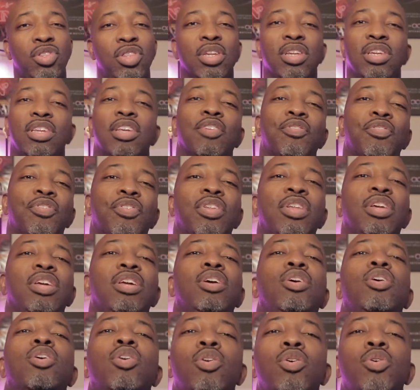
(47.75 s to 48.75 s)
then definitely
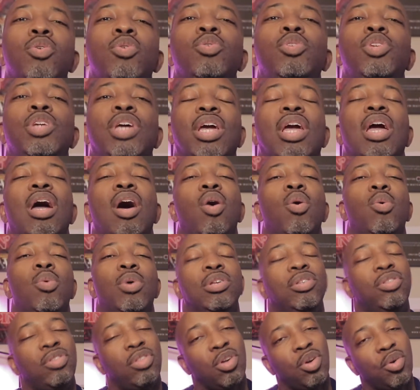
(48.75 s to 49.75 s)
go check out
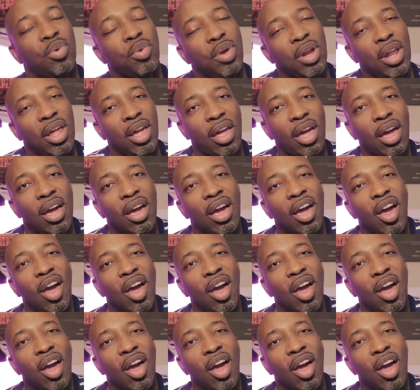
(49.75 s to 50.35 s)
Wes the Critic,